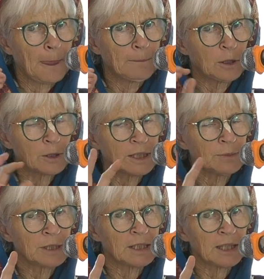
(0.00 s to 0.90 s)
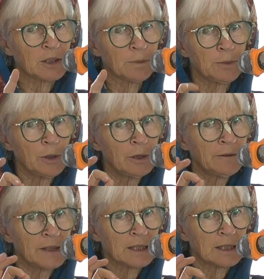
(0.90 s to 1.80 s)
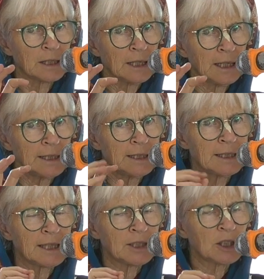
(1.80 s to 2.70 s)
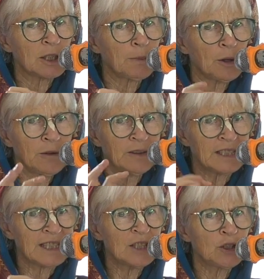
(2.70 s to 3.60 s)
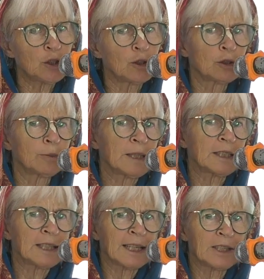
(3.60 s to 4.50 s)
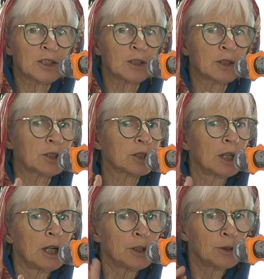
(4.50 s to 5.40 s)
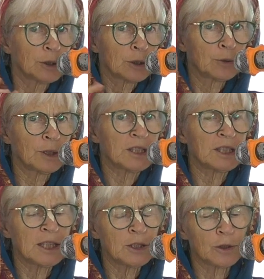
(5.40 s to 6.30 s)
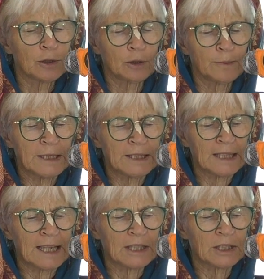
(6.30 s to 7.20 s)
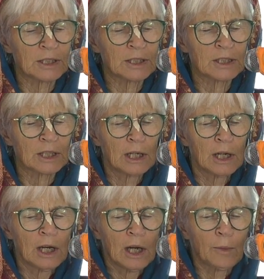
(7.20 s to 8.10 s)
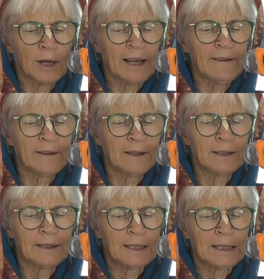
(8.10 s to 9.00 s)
because he was such a perfect, he did such perfect internal meditations, to increase internal meditations, whatever